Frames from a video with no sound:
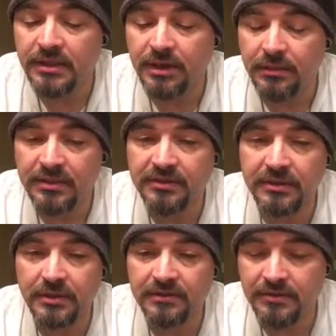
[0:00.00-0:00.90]
no one
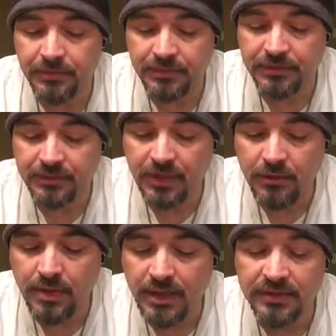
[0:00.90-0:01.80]
deserves to put,
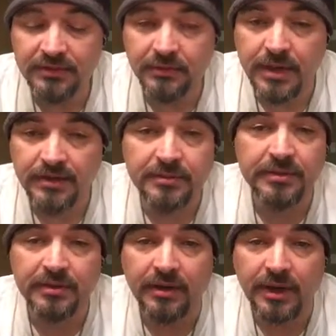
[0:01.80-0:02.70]
no one has the right to
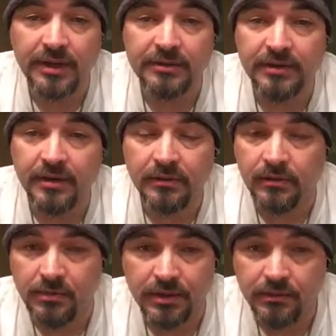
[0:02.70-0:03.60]
put their hands on a
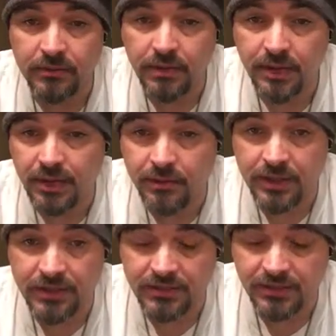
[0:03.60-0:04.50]
woman or on
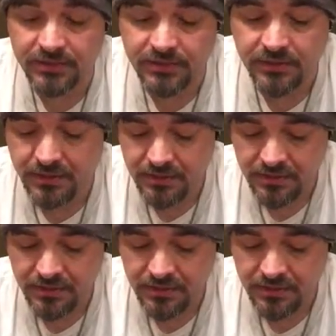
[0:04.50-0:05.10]
anyone else, actually.